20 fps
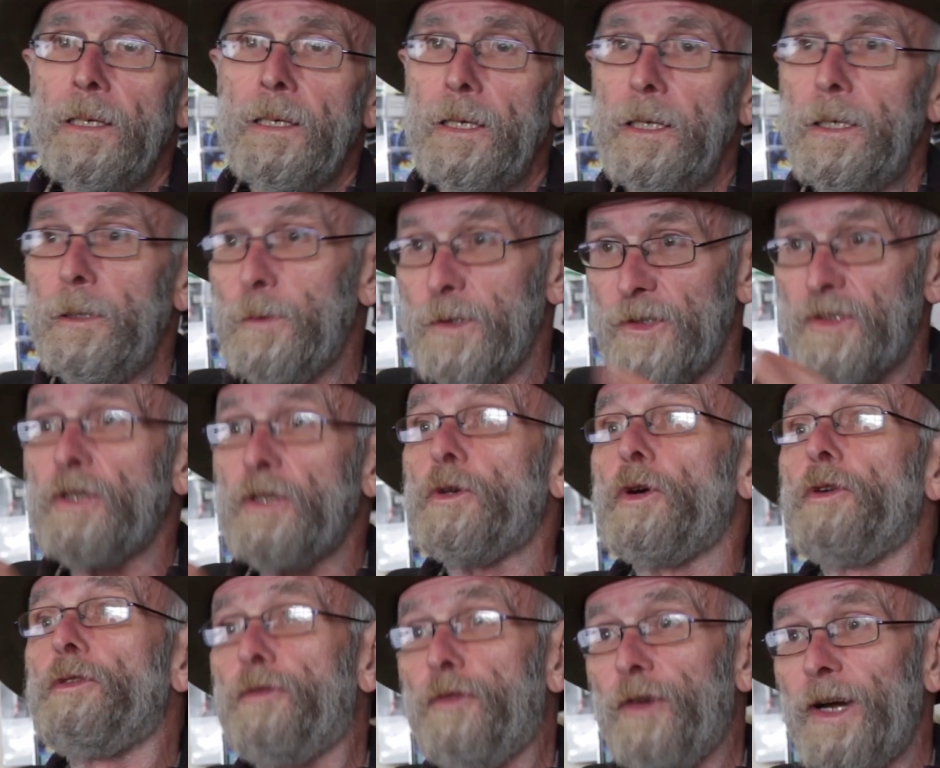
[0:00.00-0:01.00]
He was a
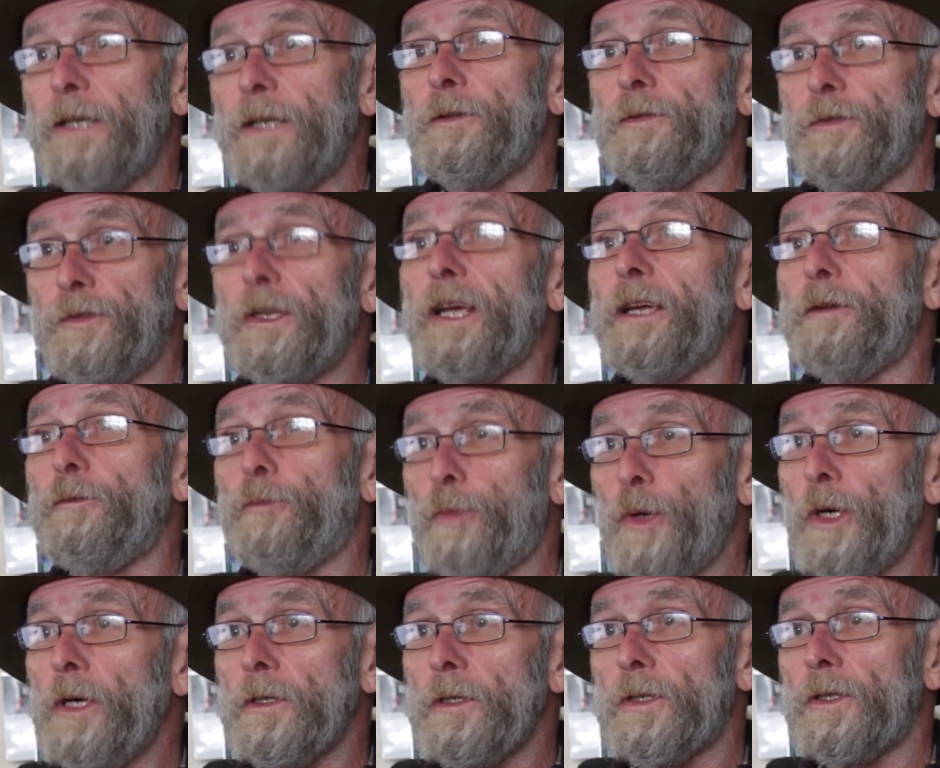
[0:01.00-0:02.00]
good friend of Dave
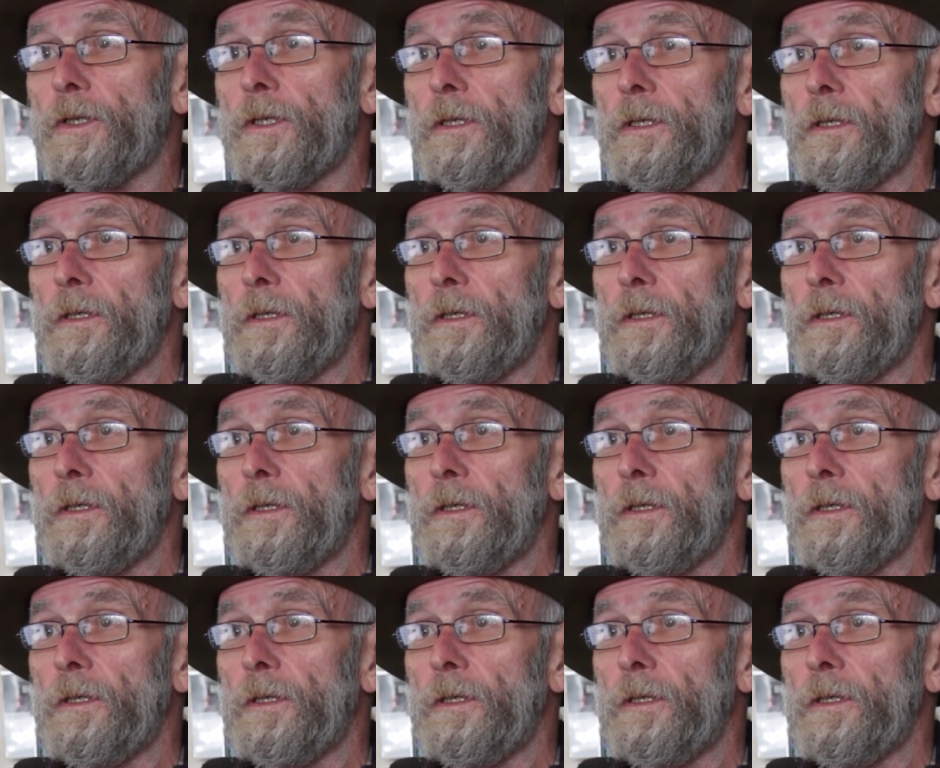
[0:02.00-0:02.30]
Brock's.